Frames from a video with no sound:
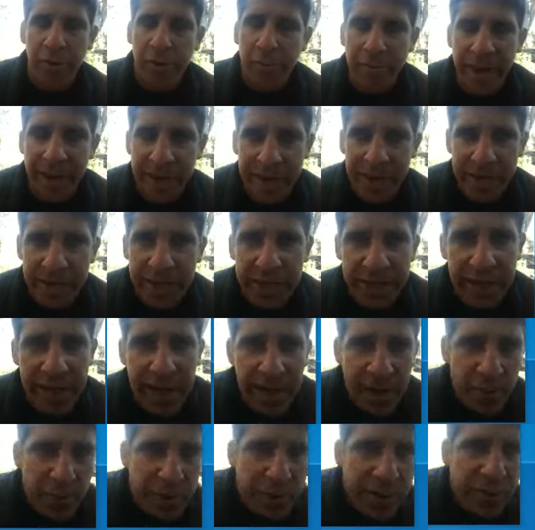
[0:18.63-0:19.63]
back in the
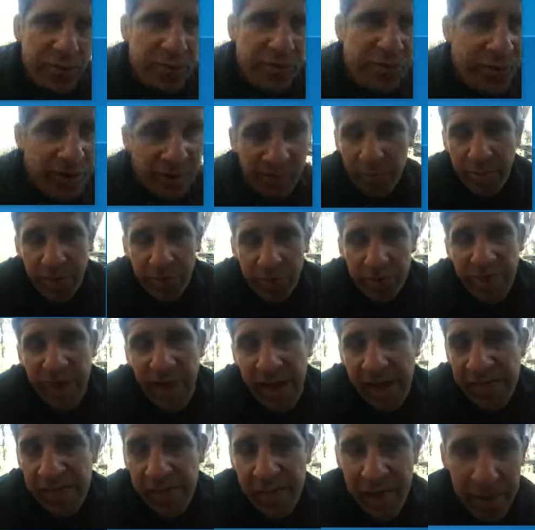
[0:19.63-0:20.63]
day where everybody was
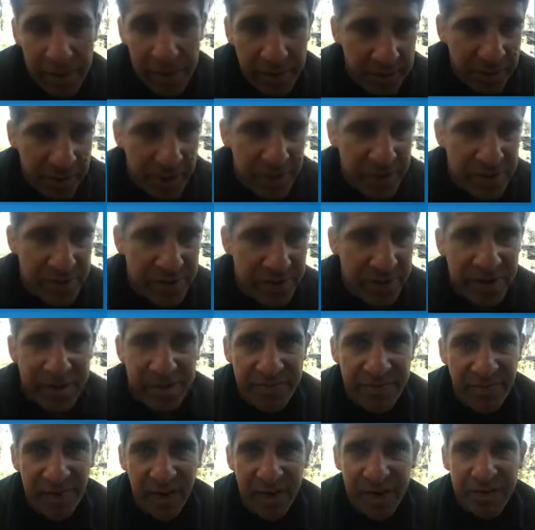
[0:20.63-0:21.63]
cavemen, okay? And you had to
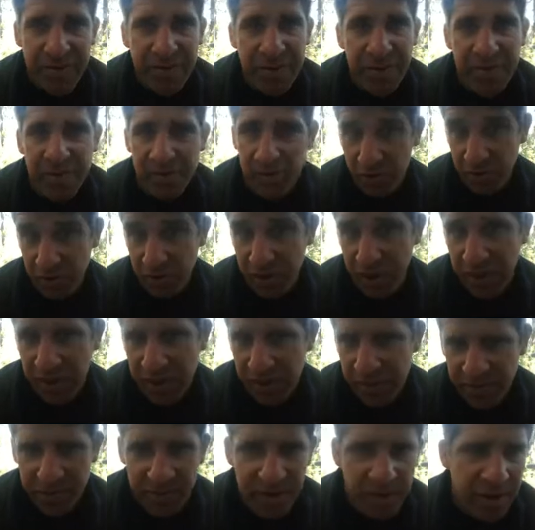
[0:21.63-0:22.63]
fight for your
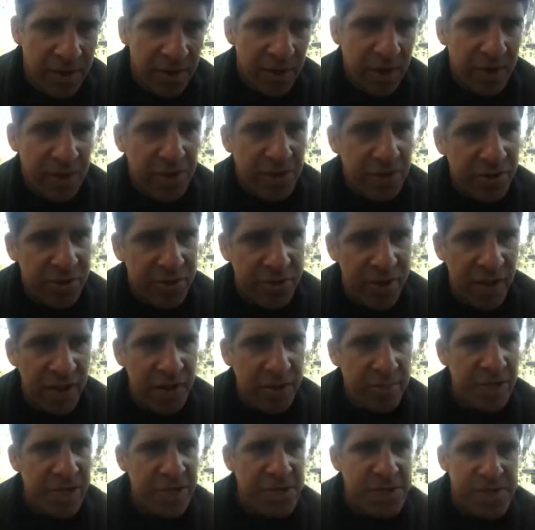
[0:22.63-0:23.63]
life on a daily
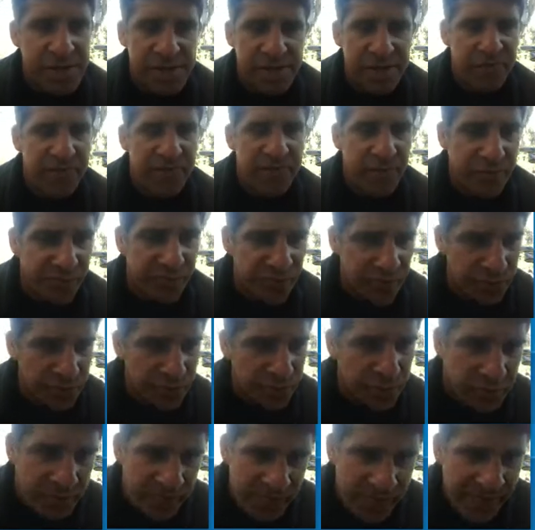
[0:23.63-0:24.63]
basis and for food.
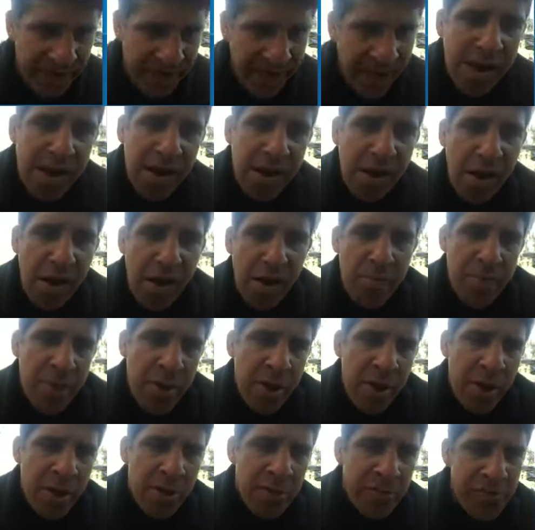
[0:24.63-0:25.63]

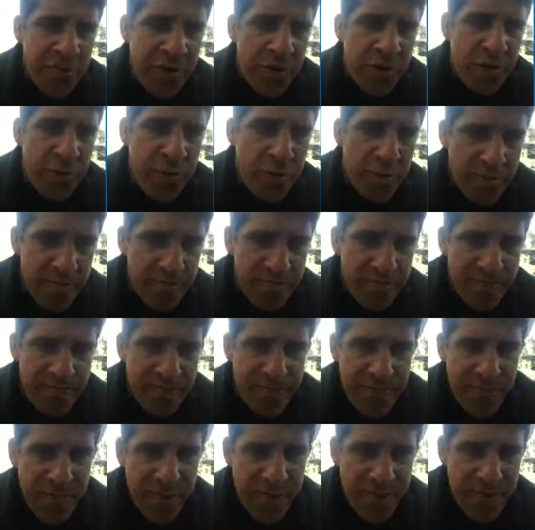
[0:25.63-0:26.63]
So
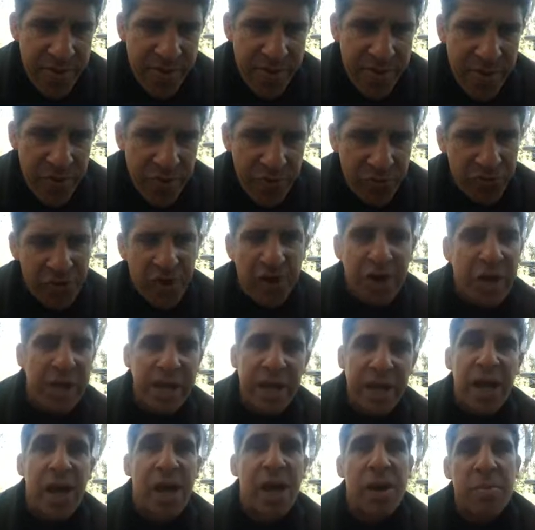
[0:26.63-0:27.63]
you suddenly
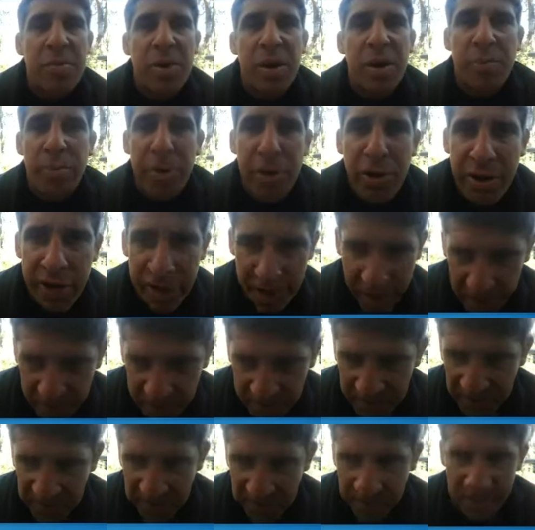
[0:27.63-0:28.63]
come upon an
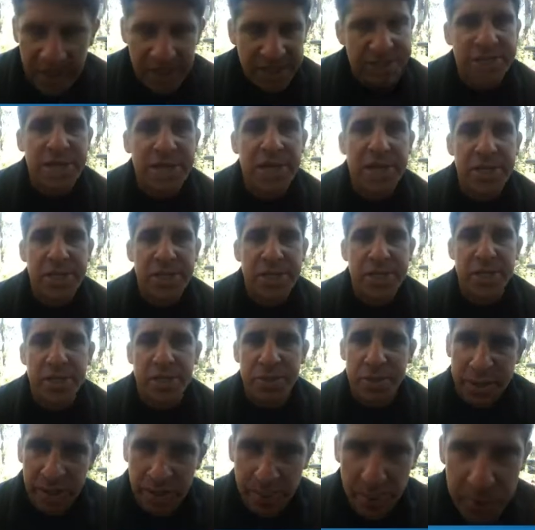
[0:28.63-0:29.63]
enemy. Let's say it's a
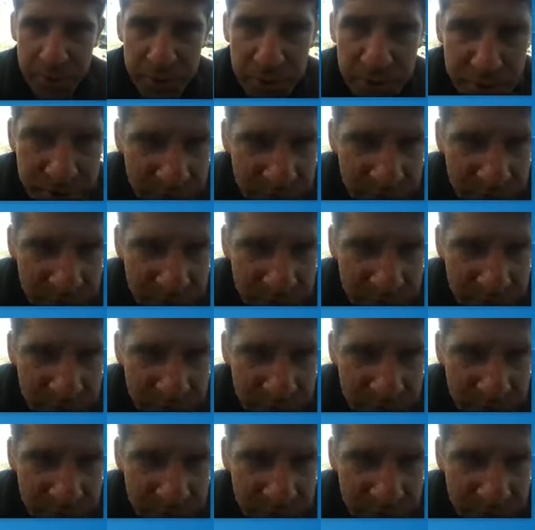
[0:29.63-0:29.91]
saber-toothed